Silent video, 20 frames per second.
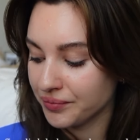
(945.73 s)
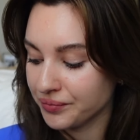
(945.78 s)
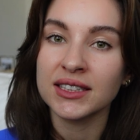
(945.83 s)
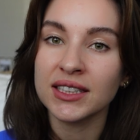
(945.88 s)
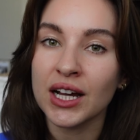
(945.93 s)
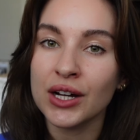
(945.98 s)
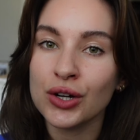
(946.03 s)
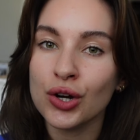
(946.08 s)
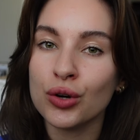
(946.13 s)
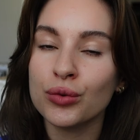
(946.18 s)

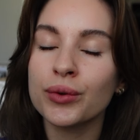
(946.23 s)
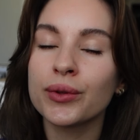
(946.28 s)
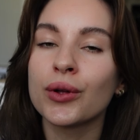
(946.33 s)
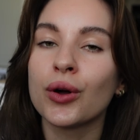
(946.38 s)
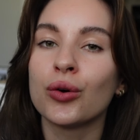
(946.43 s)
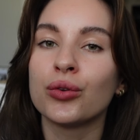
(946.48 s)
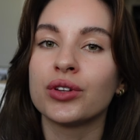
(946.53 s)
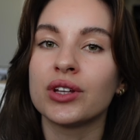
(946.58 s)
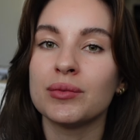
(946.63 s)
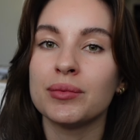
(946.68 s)
Discount code will
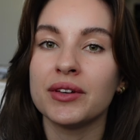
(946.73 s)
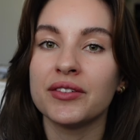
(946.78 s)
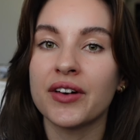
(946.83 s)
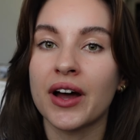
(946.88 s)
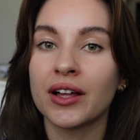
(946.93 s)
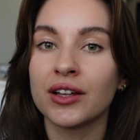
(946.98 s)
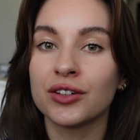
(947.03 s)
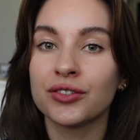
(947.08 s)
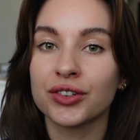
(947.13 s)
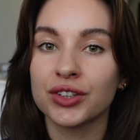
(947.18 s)
only be
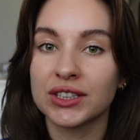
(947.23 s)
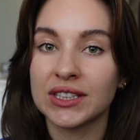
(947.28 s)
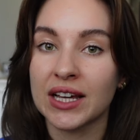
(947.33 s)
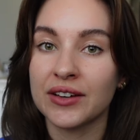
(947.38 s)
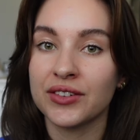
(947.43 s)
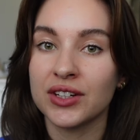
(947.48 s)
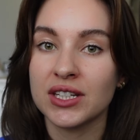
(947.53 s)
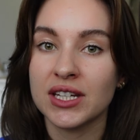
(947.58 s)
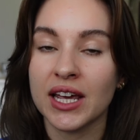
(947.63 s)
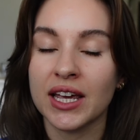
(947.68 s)
valid for
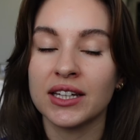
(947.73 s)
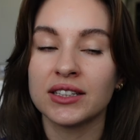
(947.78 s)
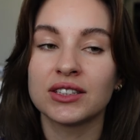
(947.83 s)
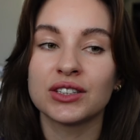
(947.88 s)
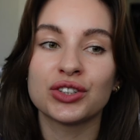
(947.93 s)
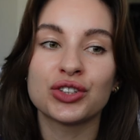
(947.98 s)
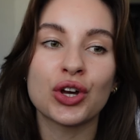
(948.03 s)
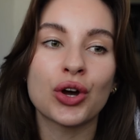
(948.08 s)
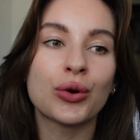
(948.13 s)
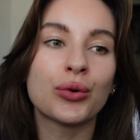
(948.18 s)
7 days,
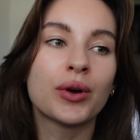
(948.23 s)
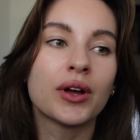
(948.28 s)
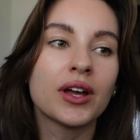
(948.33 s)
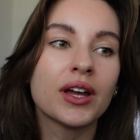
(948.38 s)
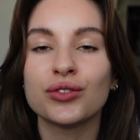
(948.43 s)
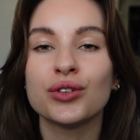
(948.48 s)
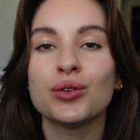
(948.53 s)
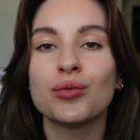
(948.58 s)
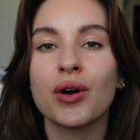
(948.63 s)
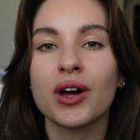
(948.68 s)
so
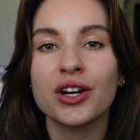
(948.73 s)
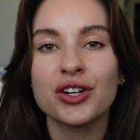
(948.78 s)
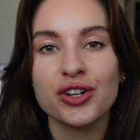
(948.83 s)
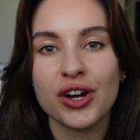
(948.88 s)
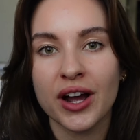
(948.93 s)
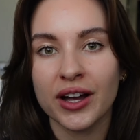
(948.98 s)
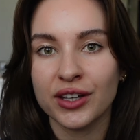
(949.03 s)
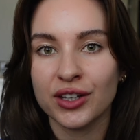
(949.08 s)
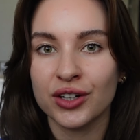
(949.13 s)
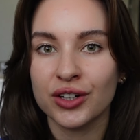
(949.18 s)
if you want to
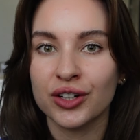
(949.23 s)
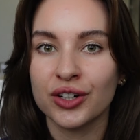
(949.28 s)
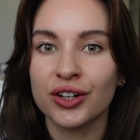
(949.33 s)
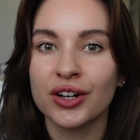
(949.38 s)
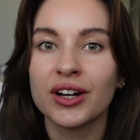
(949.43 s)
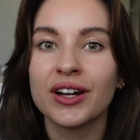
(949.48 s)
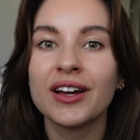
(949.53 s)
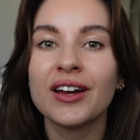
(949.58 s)
track your